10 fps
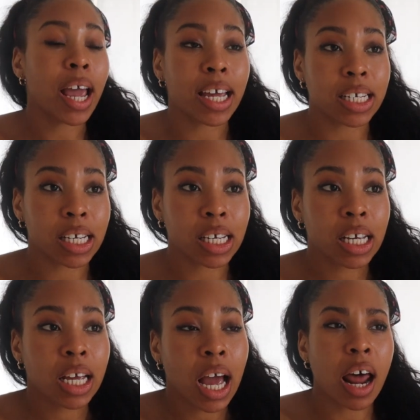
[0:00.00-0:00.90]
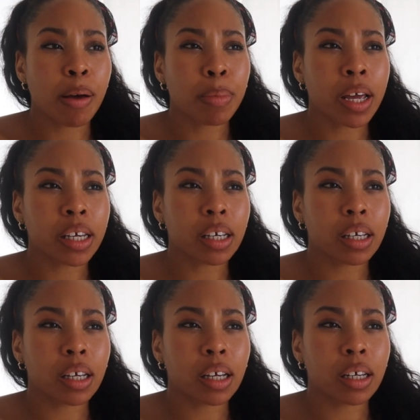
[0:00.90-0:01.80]
to edit and I'm like,
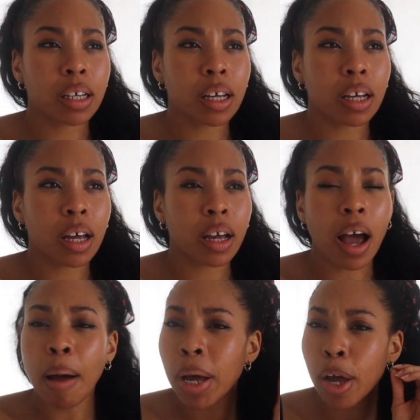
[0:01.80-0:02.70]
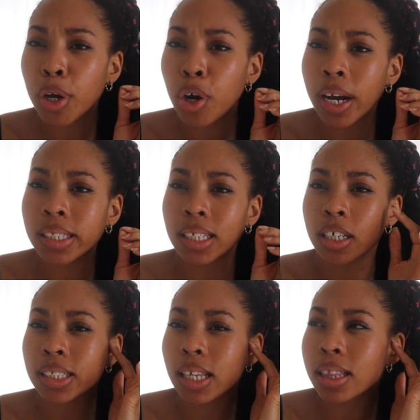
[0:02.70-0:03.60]
am I going crazy?
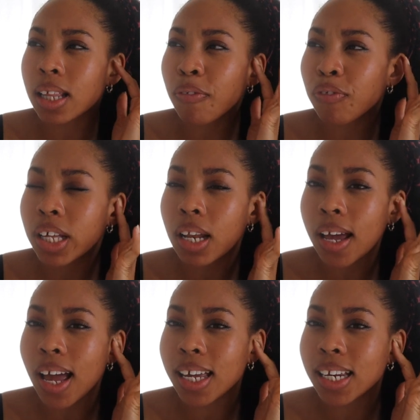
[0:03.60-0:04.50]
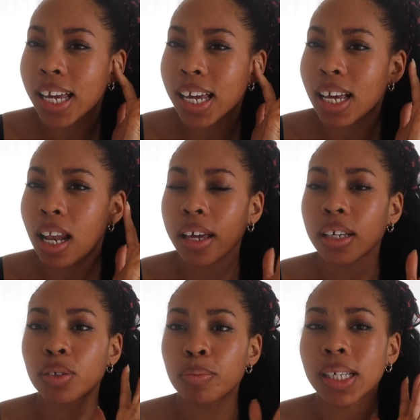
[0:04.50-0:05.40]
Because I feel like I can hear
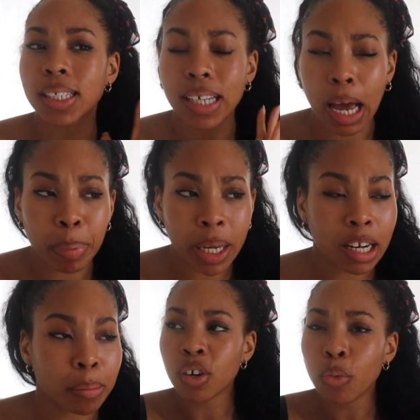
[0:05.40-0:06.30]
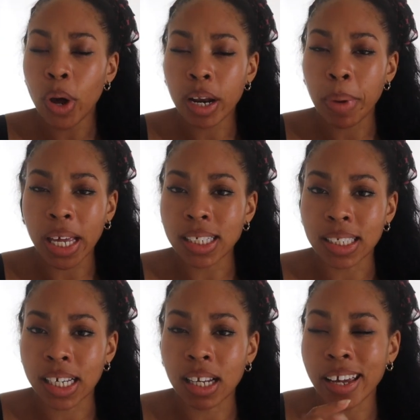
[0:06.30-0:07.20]
like something tapping and it's not when I'm
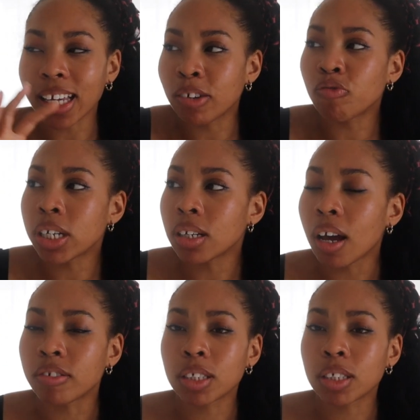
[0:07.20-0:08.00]
editing, like in real life,